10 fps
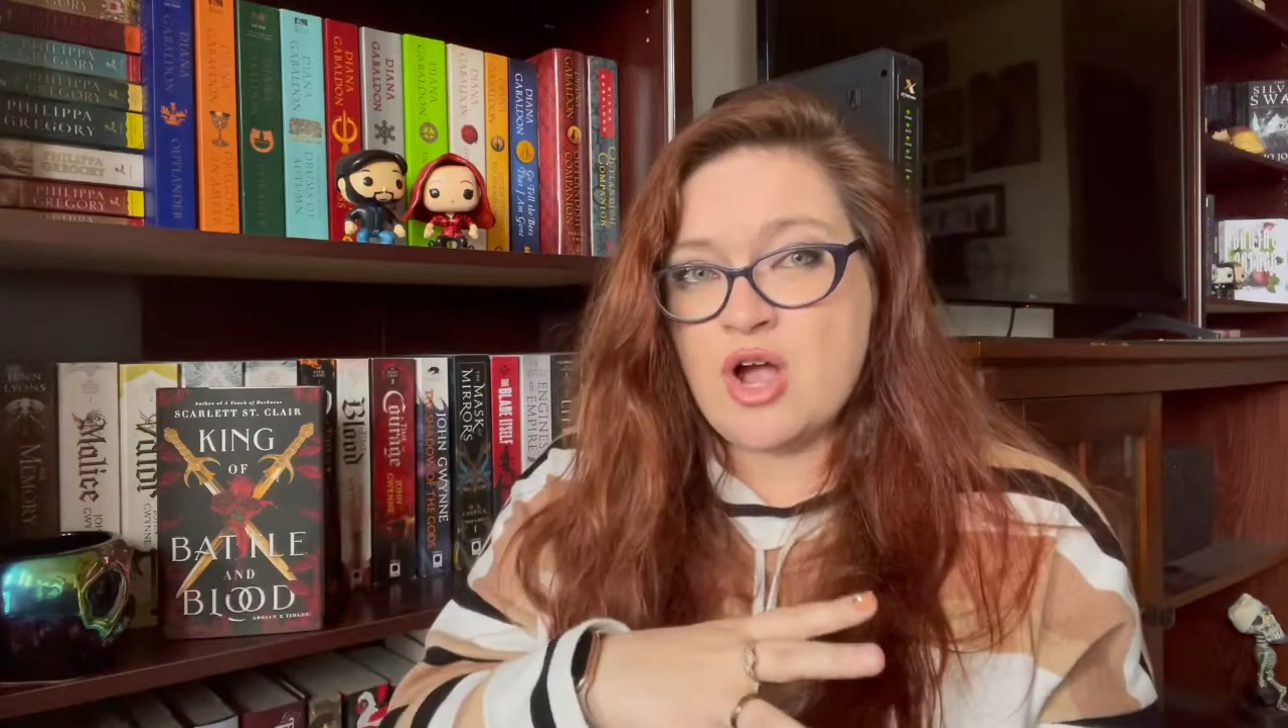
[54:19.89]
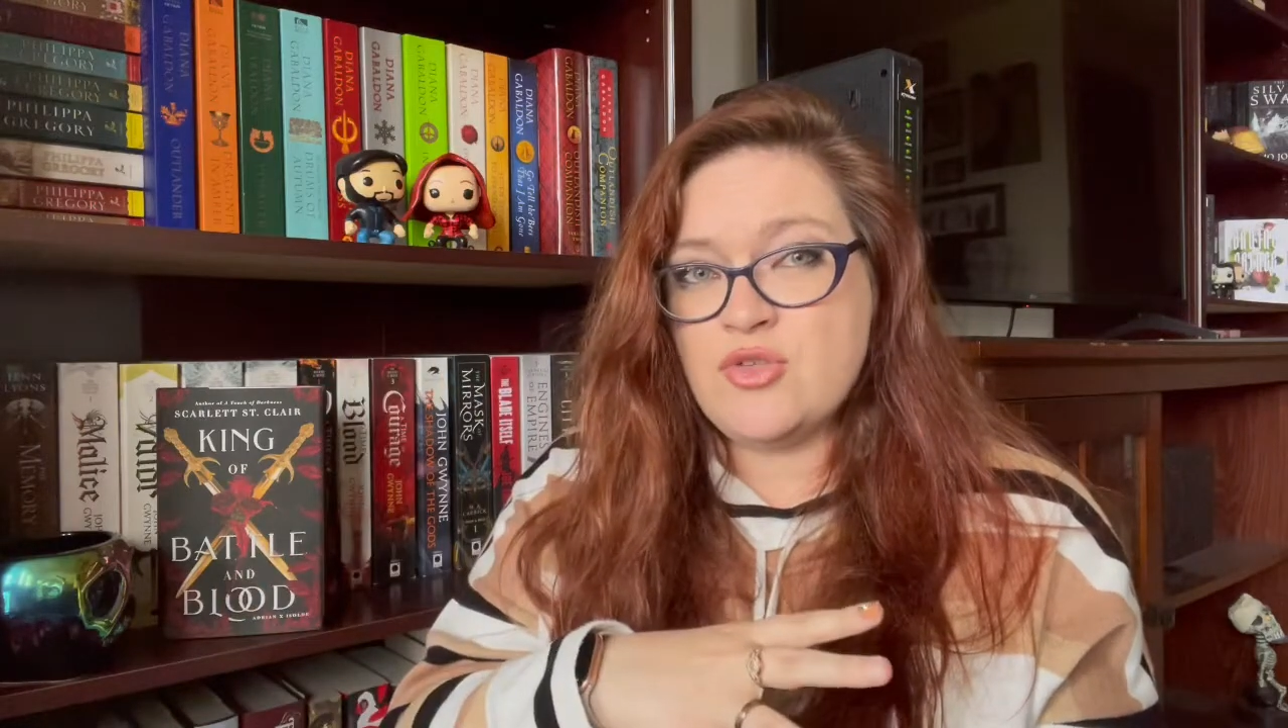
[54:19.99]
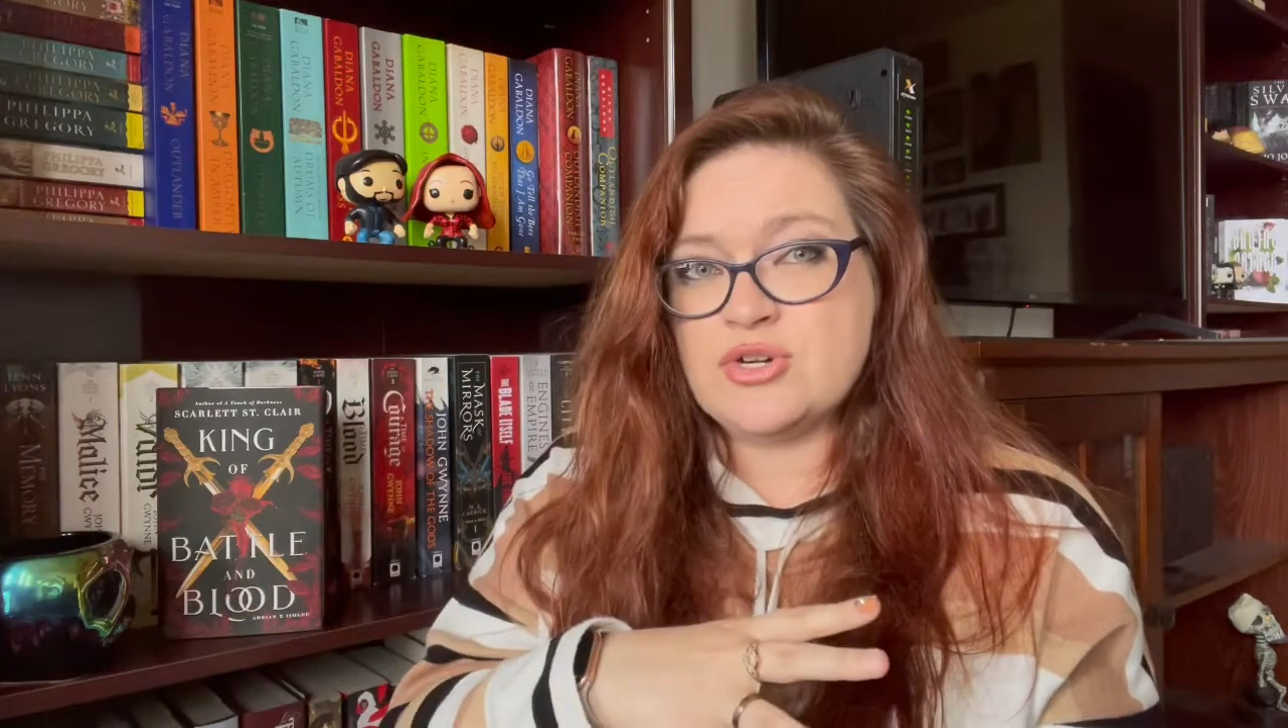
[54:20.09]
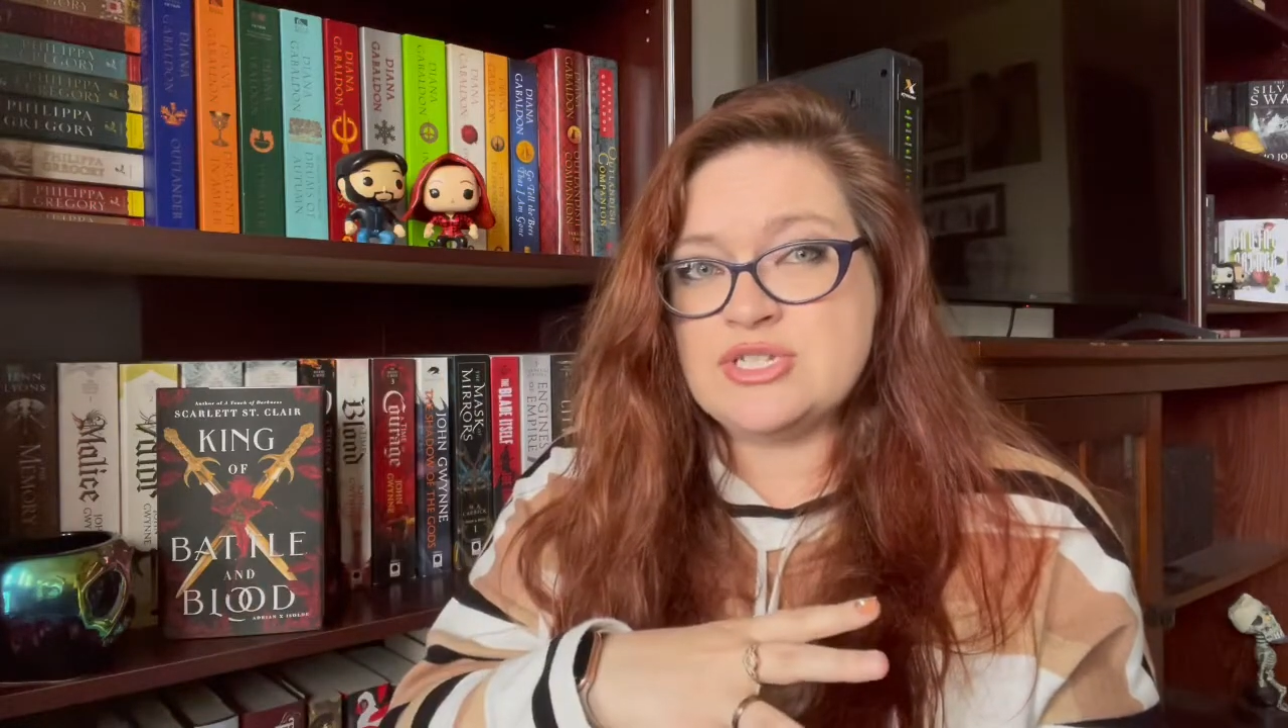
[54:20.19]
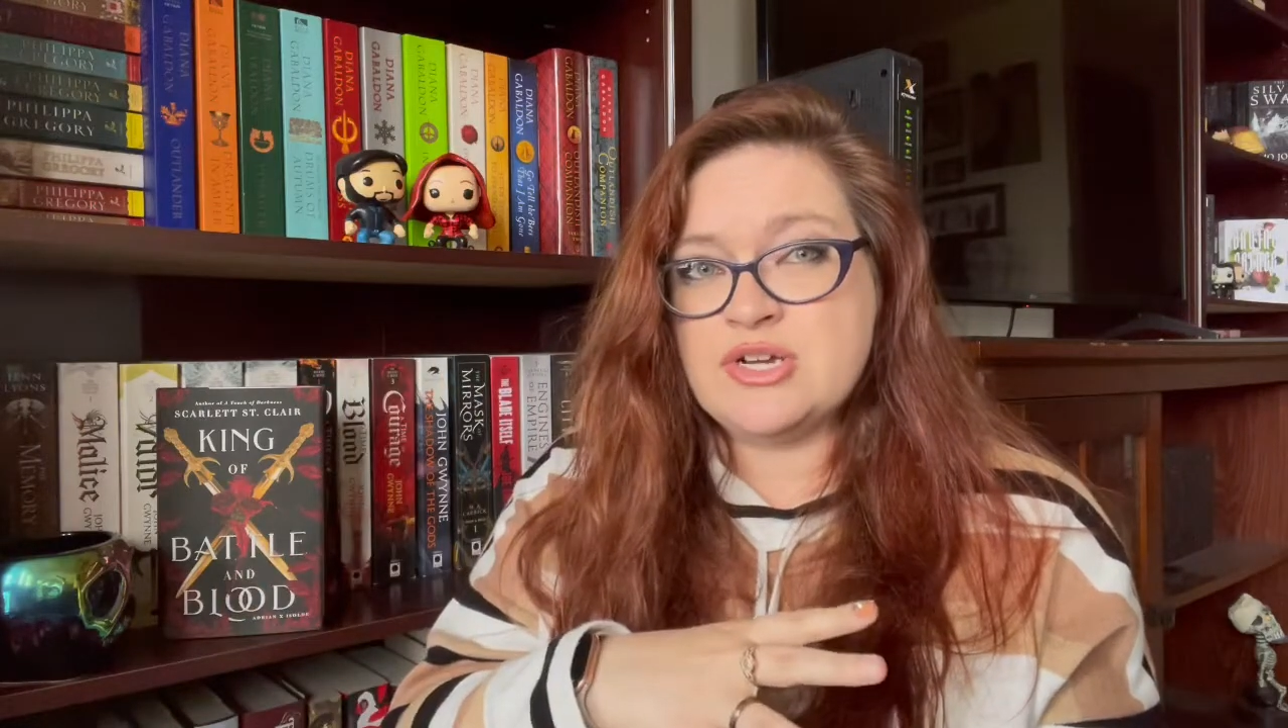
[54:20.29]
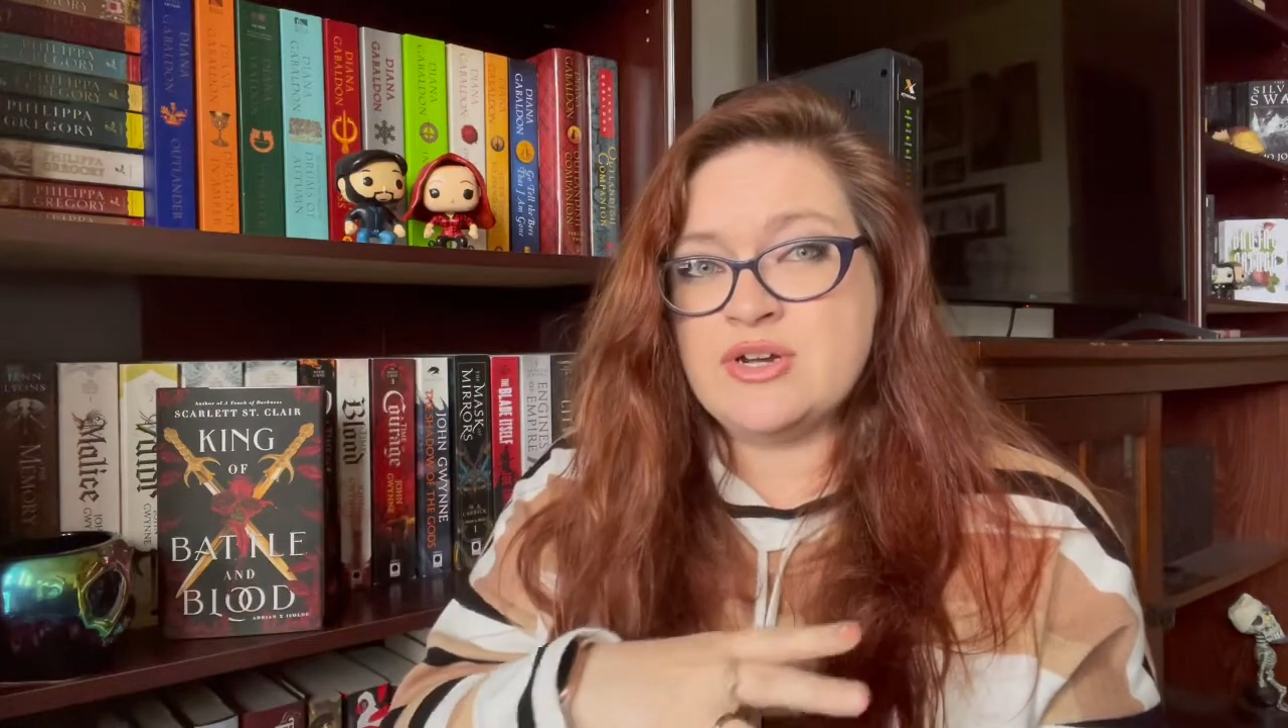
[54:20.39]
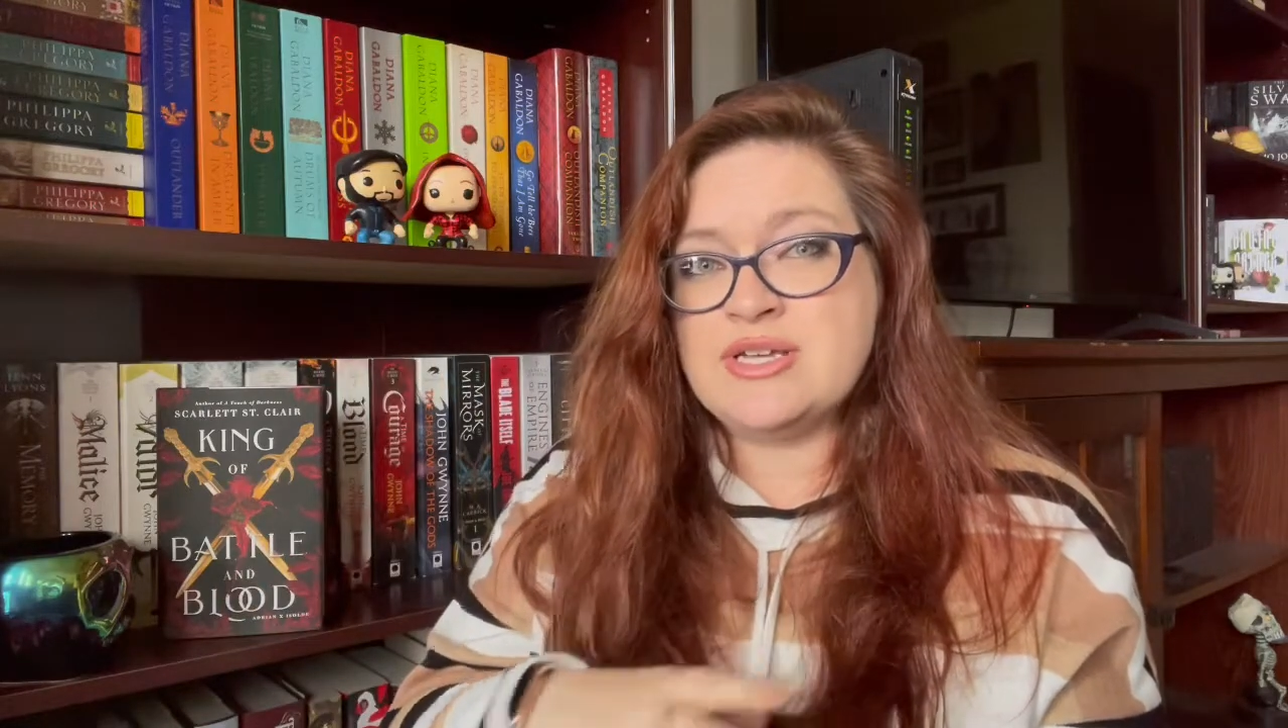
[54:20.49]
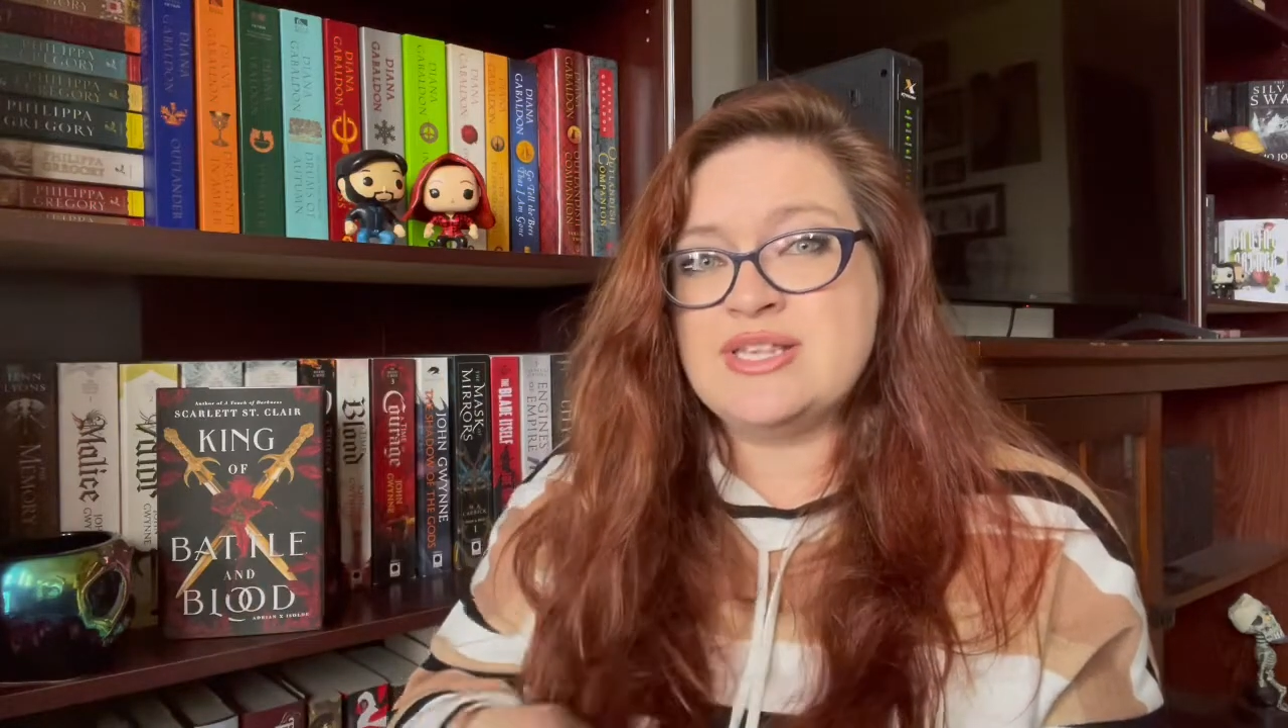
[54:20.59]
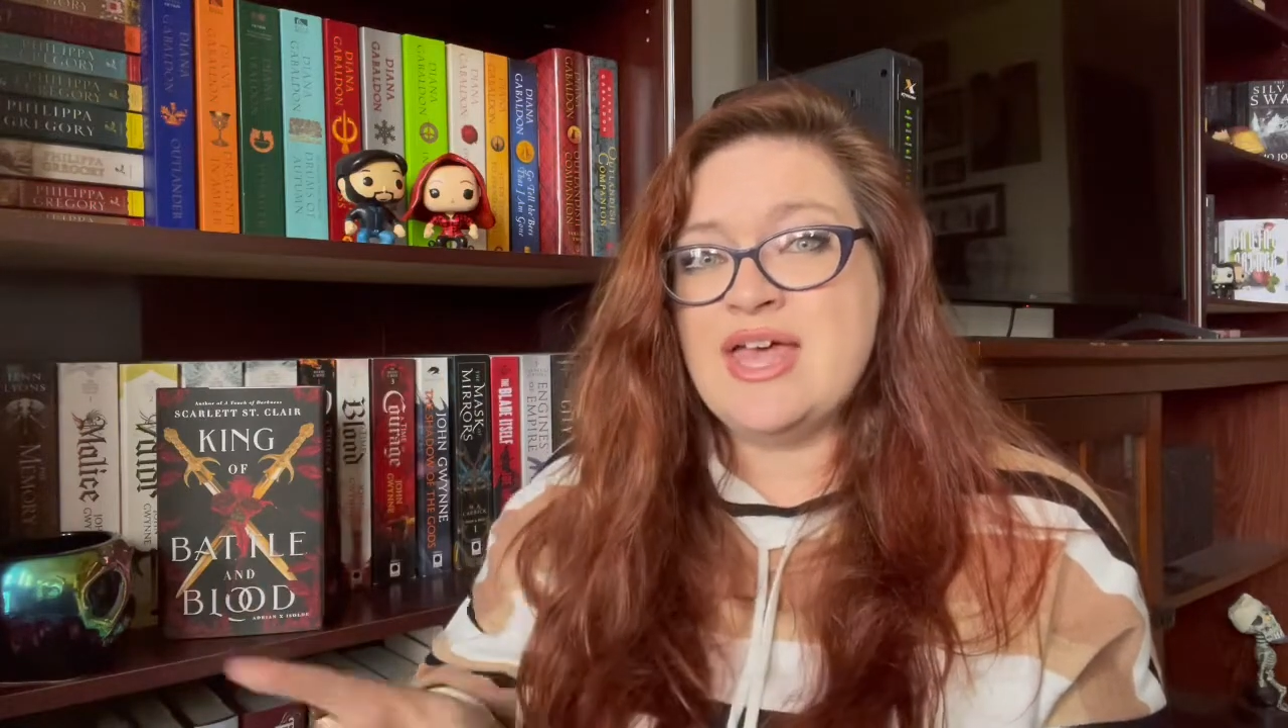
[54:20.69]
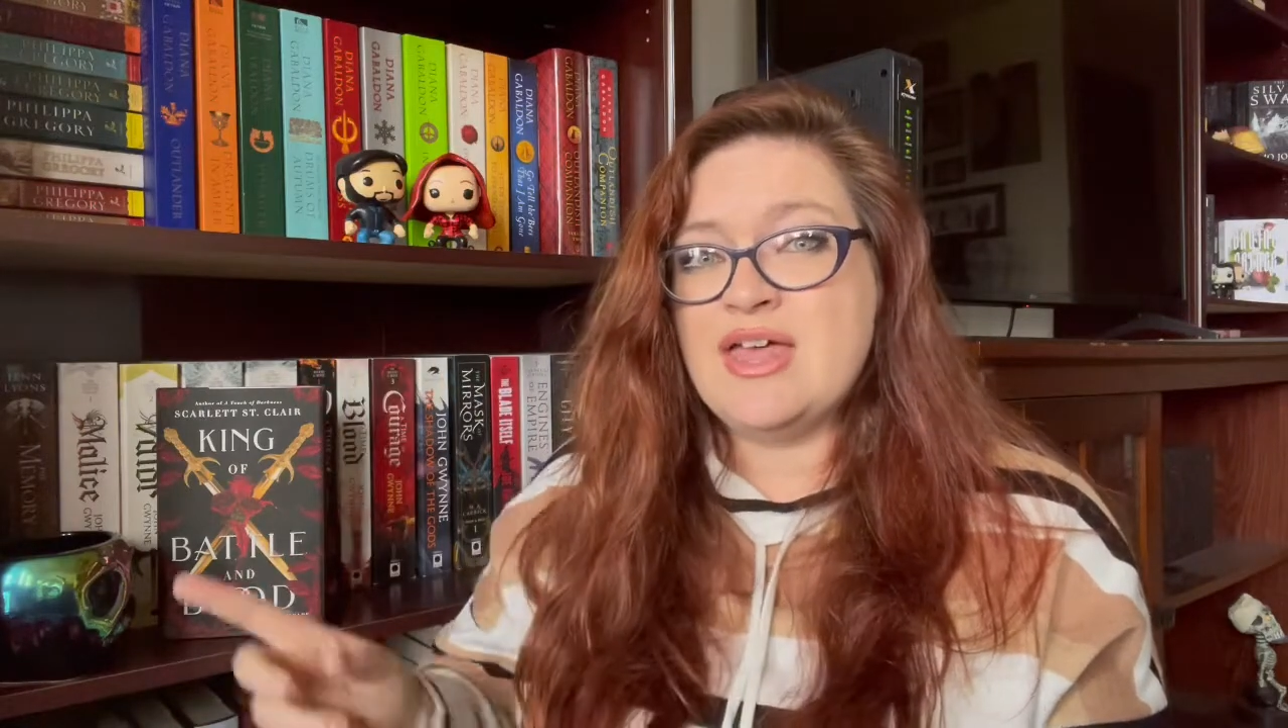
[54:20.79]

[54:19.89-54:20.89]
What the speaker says: other series